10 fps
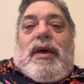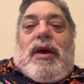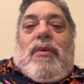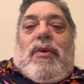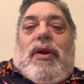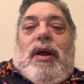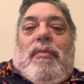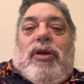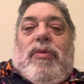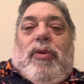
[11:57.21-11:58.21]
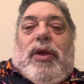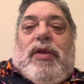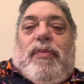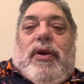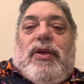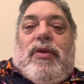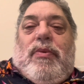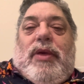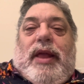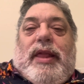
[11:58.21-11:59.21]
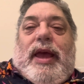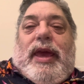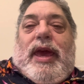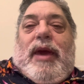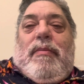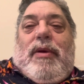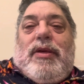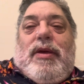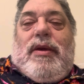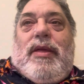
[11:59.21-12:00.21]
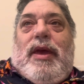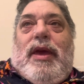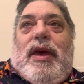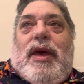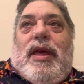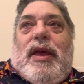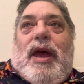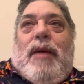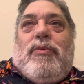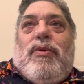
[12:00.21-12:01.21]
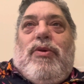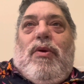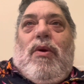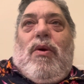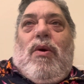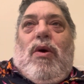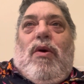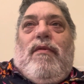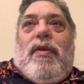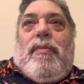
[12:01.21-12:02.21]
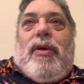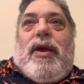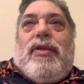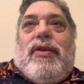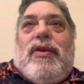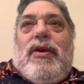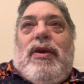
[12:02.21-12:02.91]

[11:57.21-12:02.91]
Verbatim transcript: I wonder how much police presence was at that game because the uh, cops were sure all over the place.